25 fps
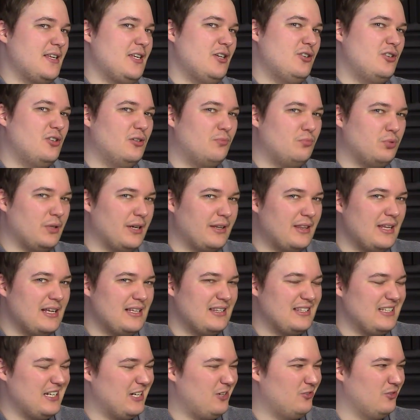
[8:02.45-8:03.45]
You could bring
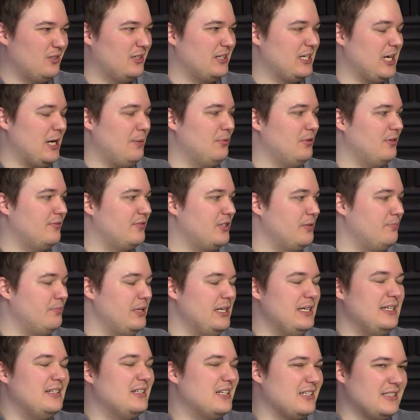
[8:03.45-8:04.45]
that down a couple of
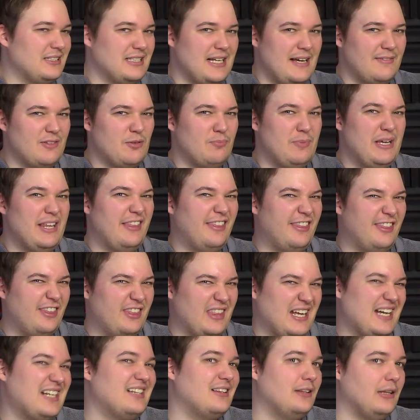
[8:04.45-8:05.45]
dB. It doesn't have to be
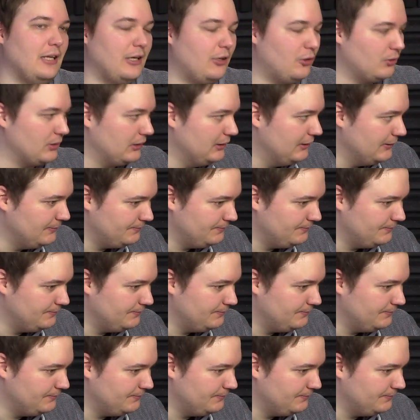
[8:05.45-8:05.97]
that loud.